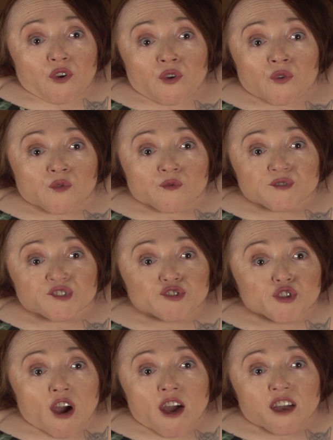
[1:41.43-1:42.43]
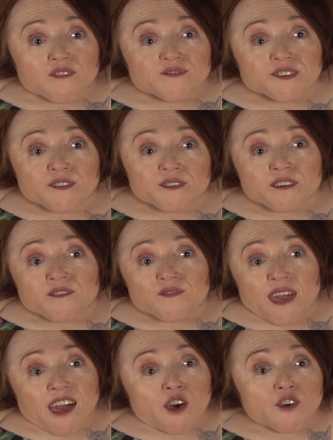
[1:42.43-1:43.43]
who strive to live
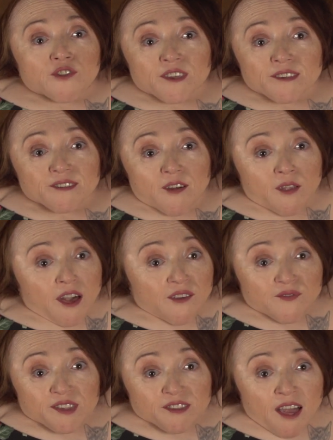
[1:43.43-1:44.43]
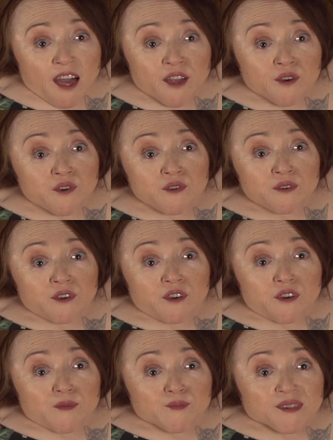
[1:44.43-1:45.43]
a healthy lifestyle
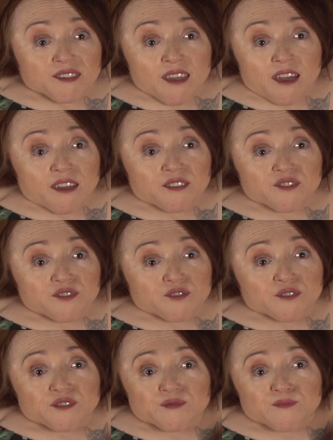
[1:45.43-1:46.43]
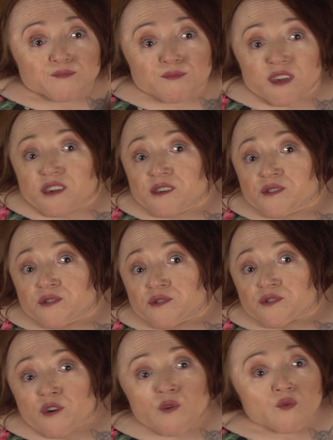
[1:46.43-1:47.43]
besides just me and
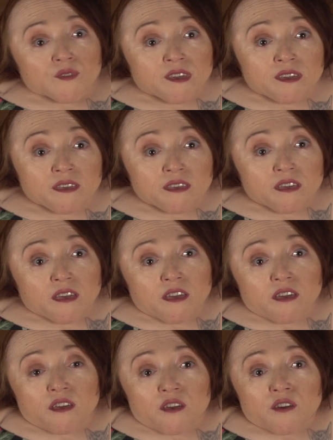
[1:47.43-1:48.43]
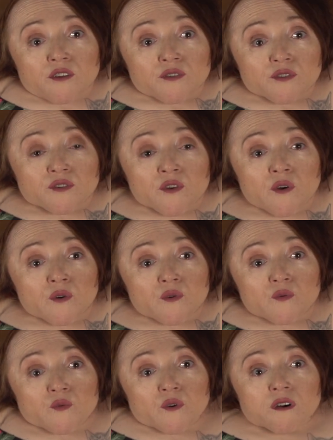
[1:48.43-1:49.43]
Tony. So
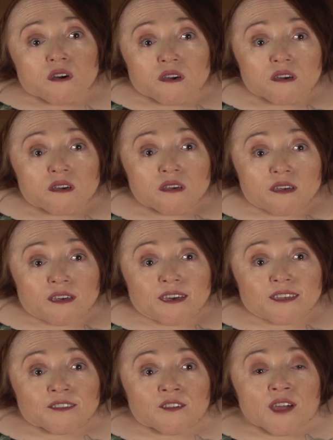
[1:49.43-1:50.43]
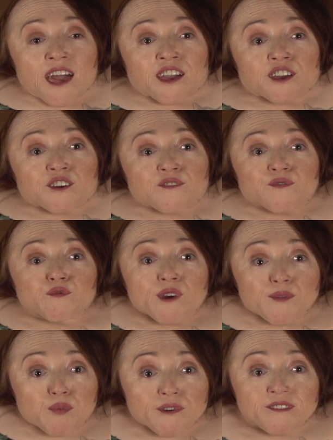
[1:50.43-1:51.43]
uh, the lack of
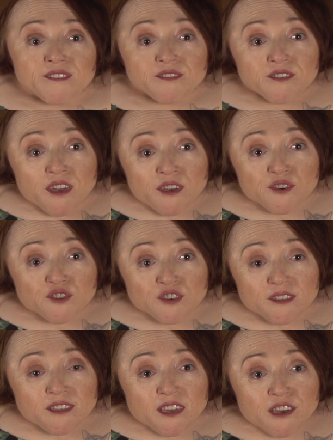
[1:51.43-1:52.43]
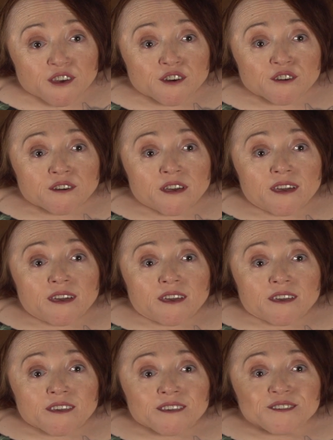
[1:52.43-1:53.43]
representation here
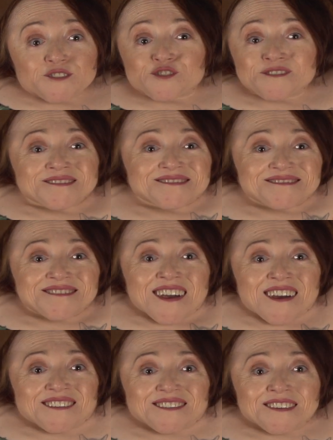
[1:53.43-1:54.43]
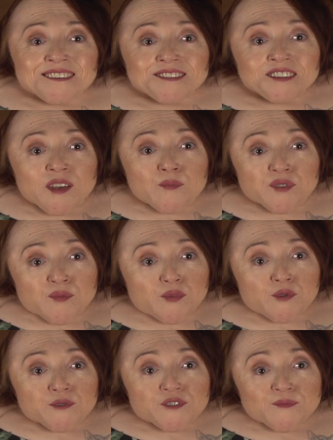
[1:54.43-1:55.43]
is just not
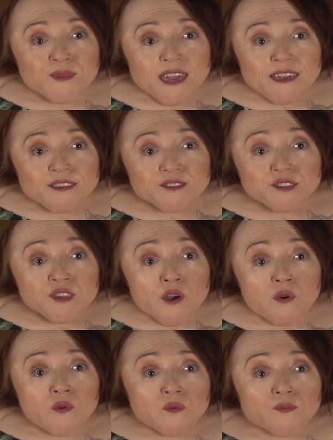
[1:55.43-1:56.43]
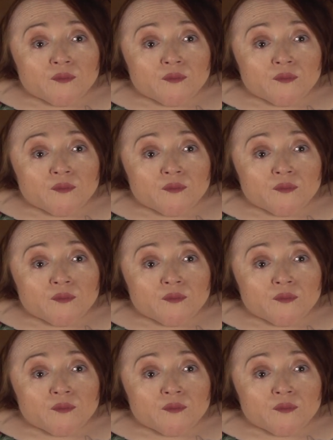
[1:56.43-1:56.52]
acceptable to me, so